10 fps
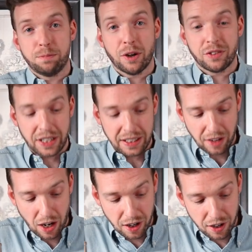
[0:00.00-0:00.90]
bottlings
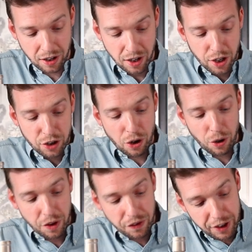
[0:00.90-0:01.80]
are.
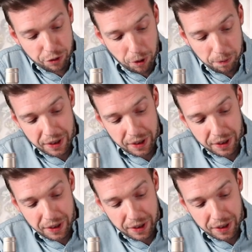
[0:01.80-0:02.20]
Note that this one,